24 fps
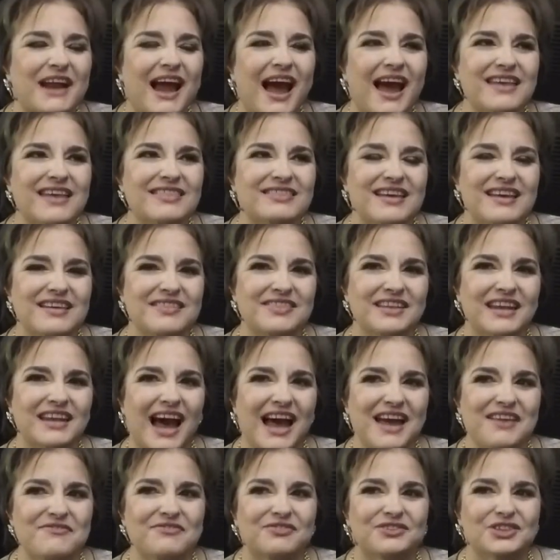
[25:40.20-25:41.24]
But I think that
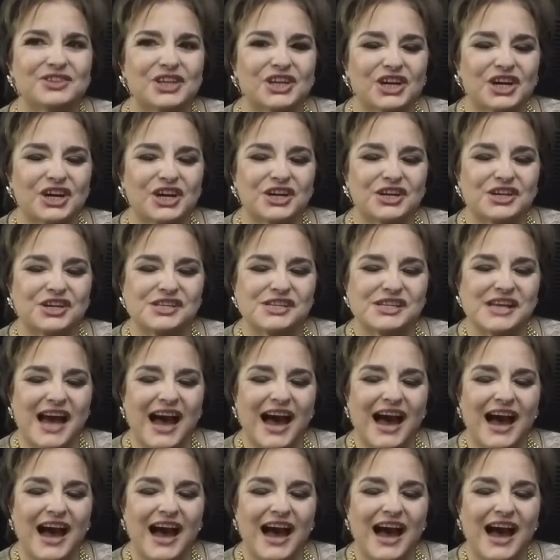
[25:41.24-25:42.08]
I've learned,